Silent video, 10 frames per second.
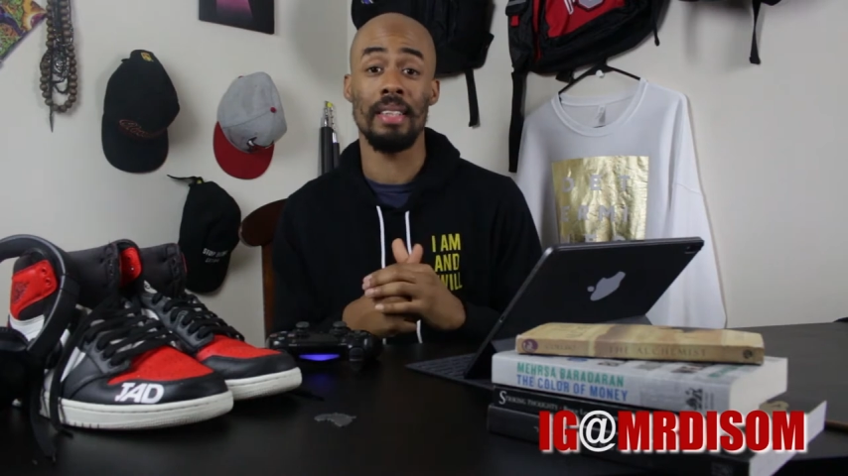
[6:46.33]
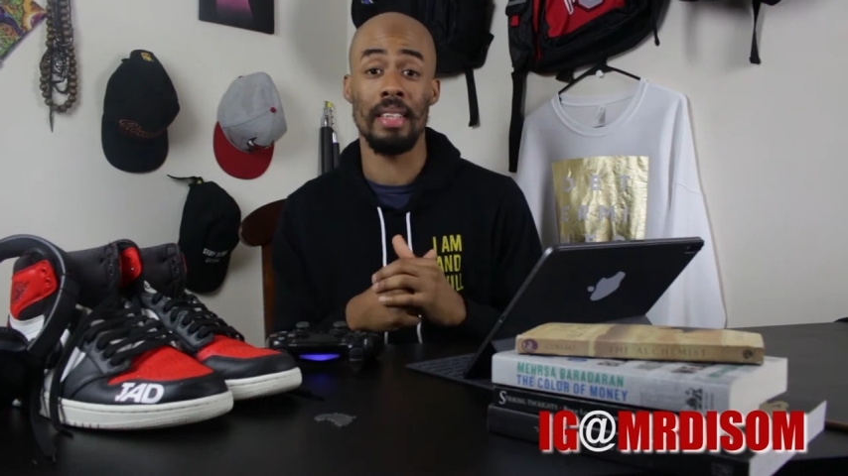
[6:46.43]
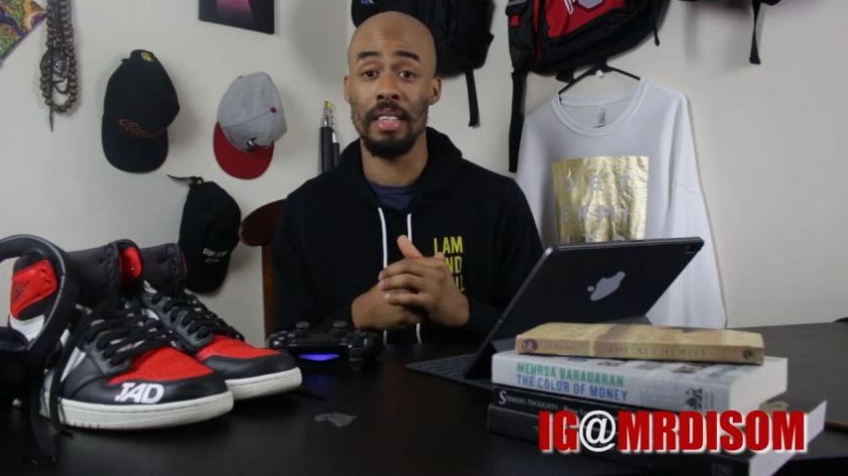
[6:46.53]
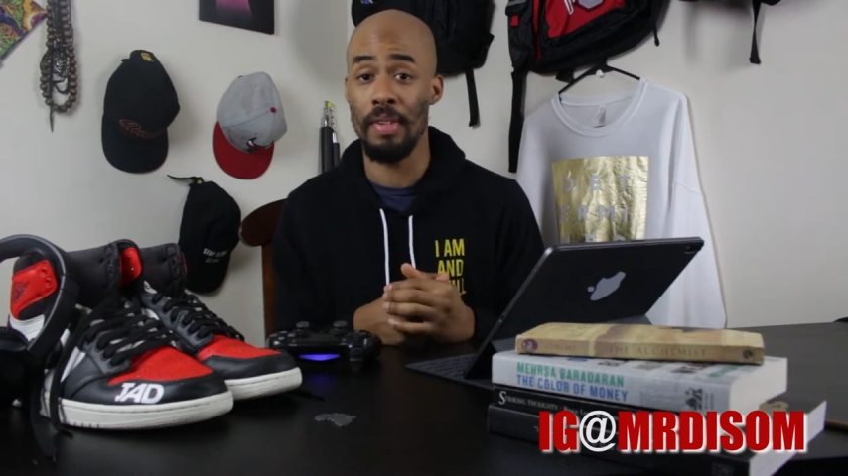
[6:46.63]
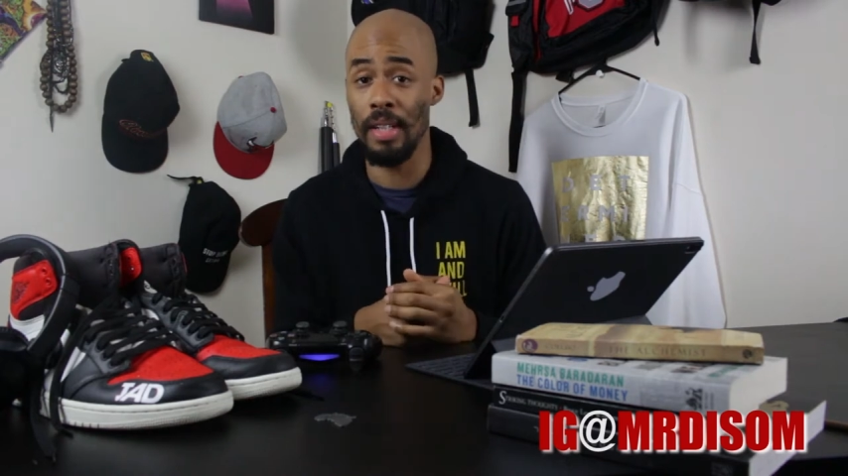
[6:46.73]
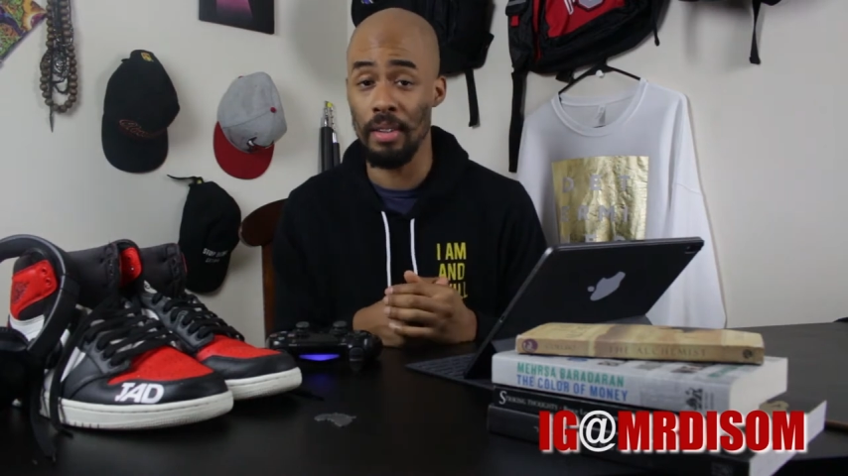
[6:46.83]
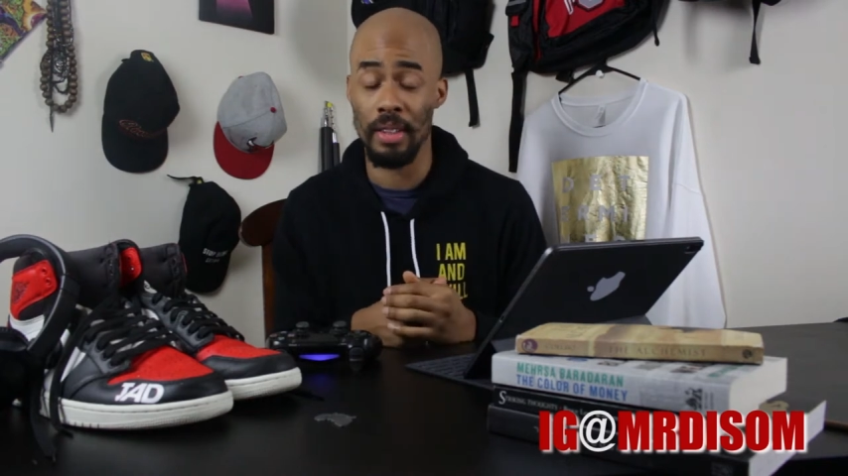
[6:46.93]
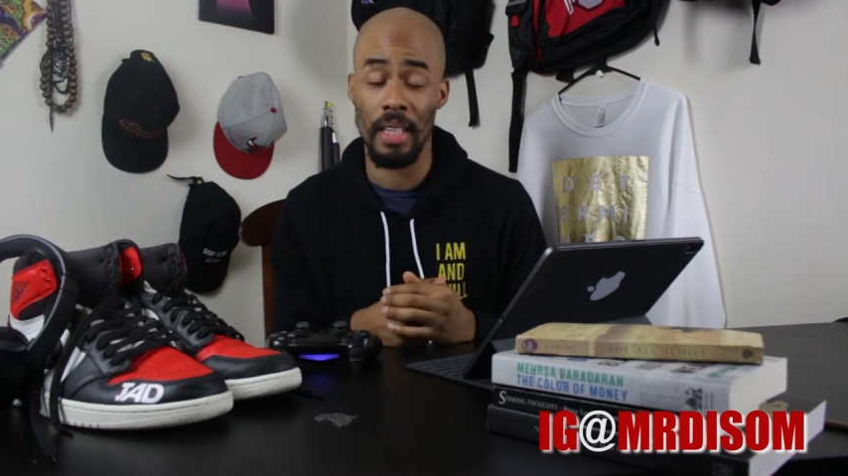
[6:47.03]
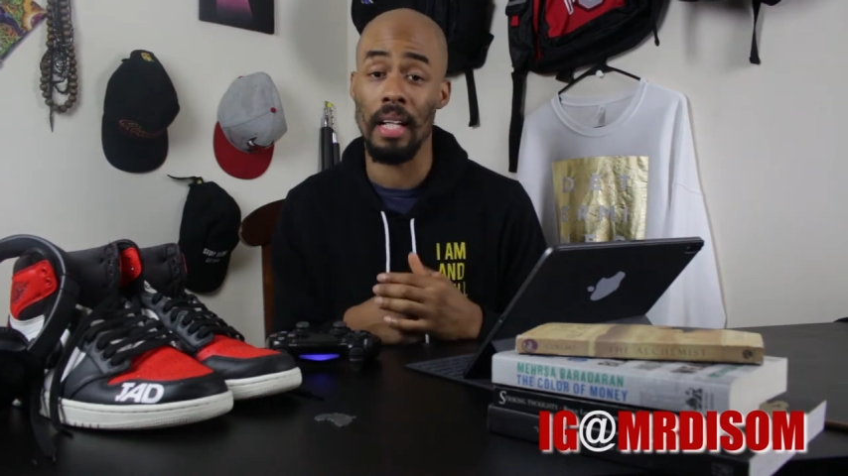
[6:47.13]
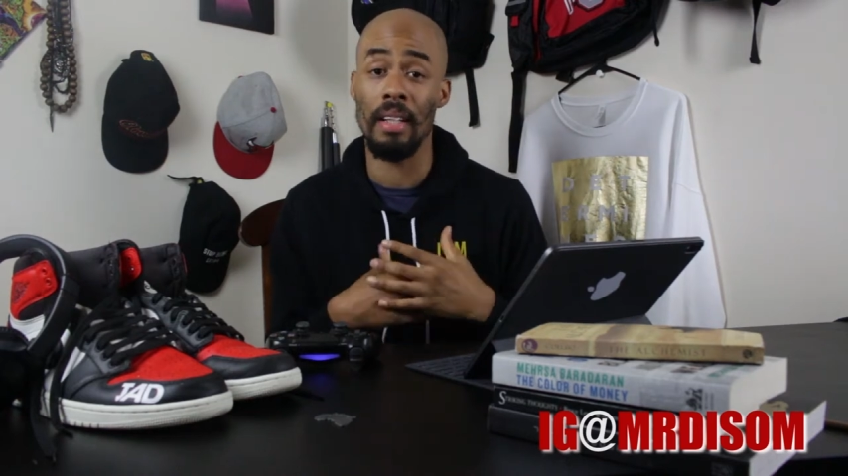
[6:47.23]
to these
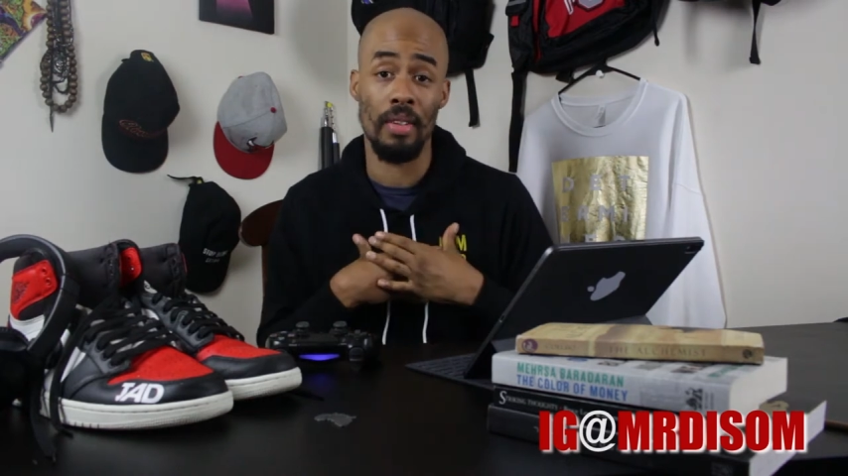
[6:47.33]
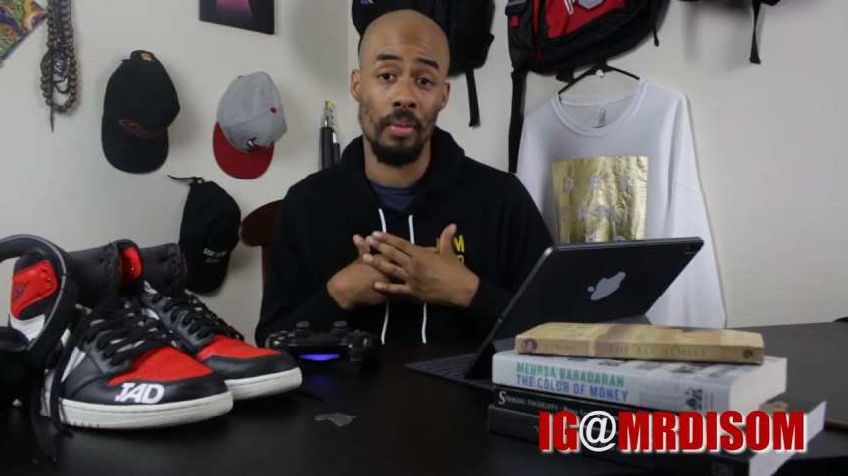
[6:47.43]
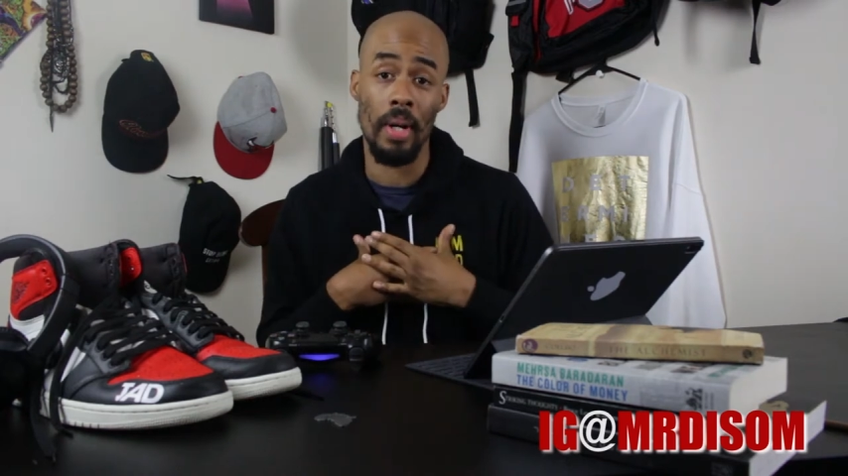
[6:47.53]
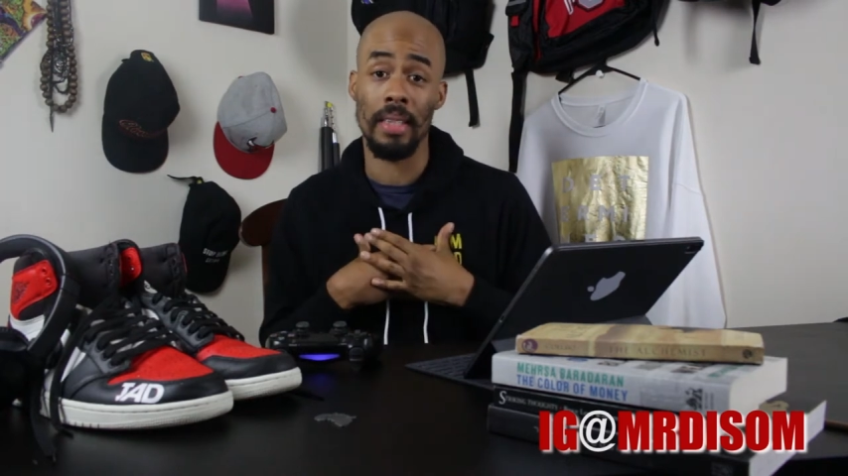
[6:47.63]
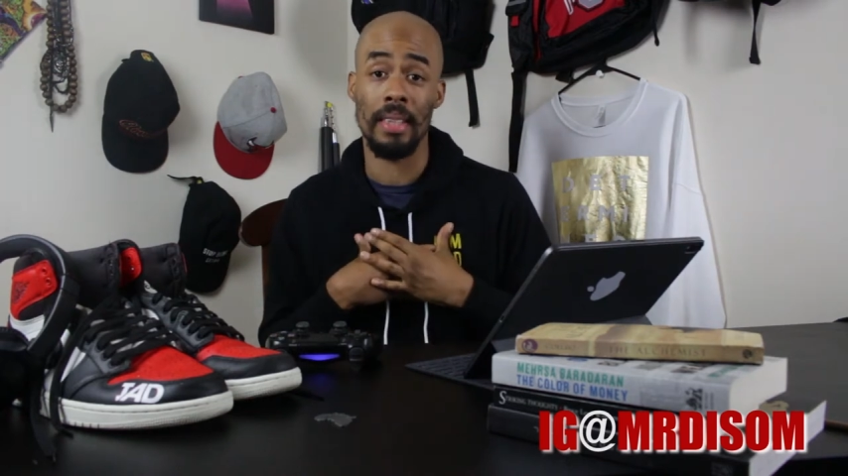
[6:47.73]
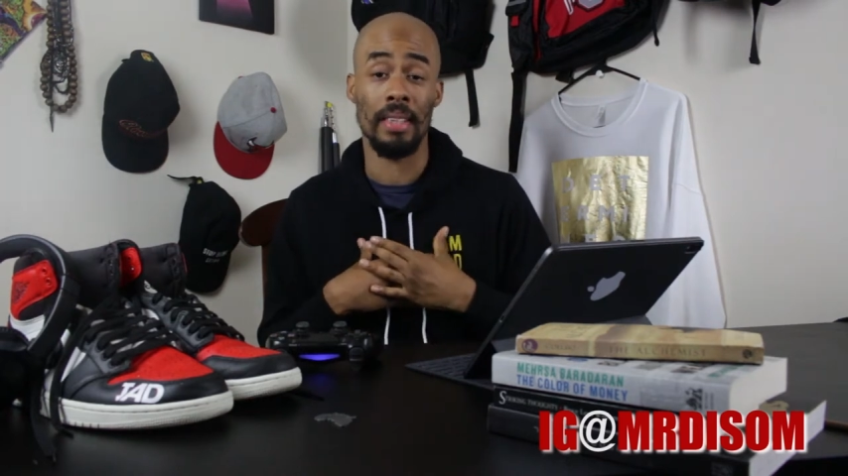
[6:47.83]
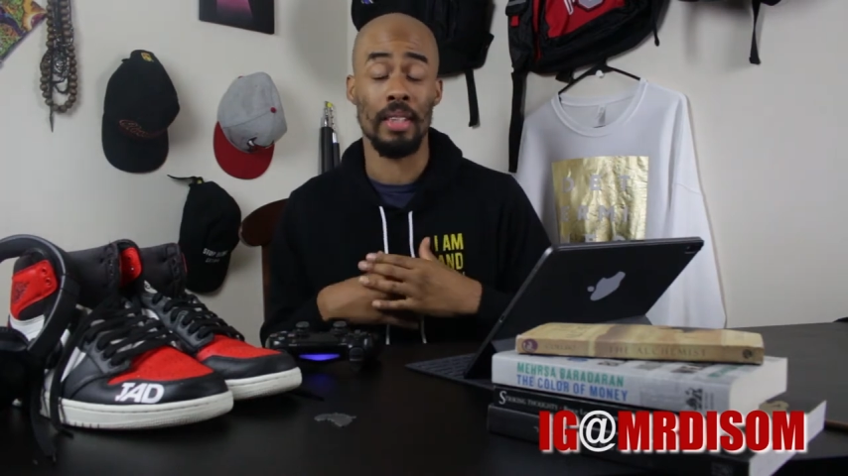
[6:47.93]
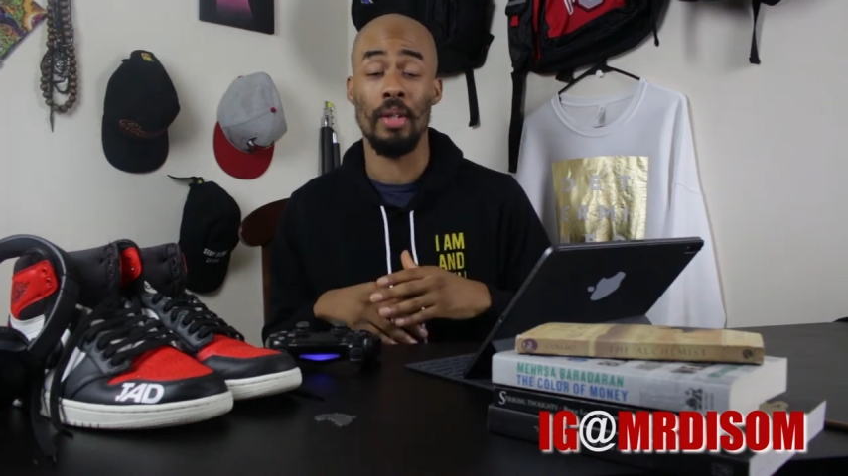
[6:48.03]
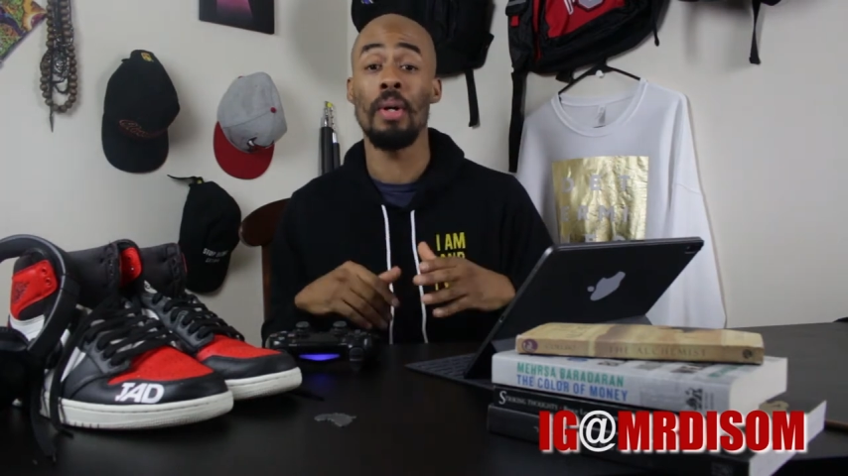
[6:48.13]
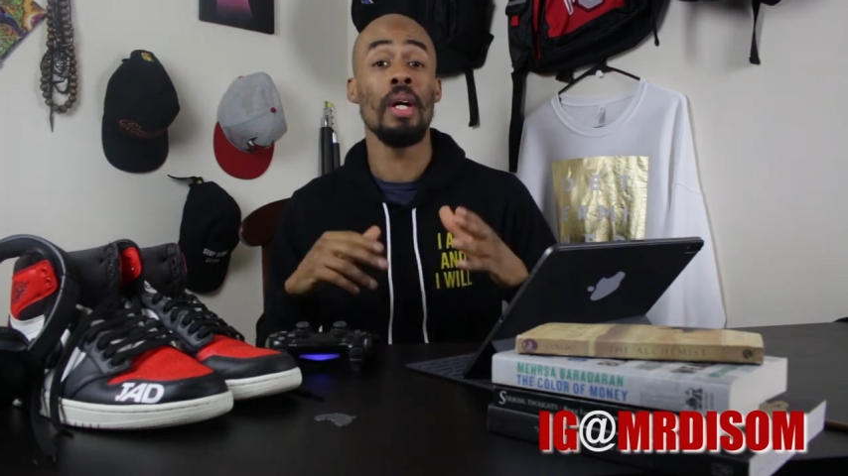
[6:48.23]
videos that I love watching.
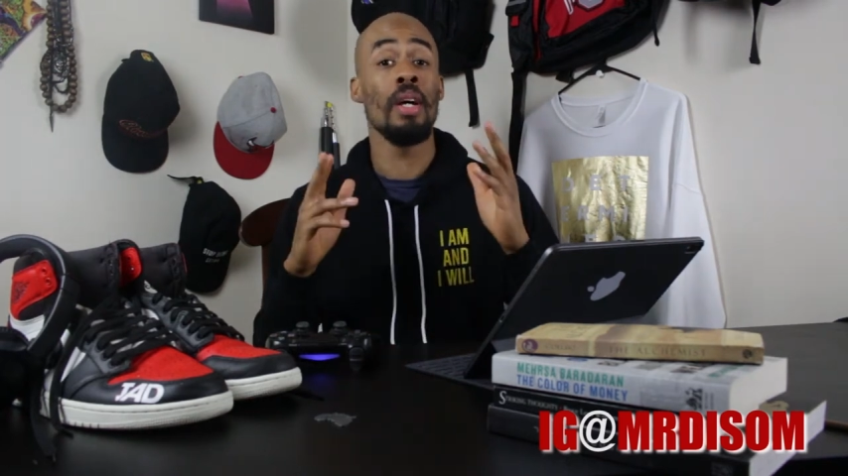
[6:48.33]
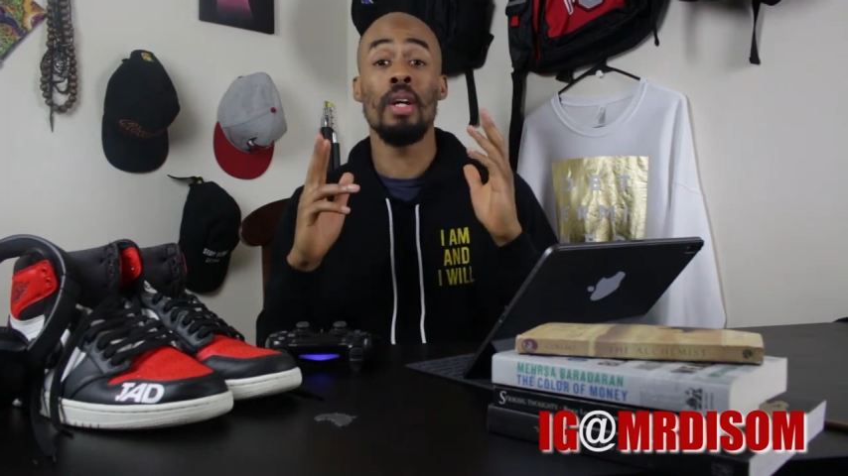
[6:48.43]
So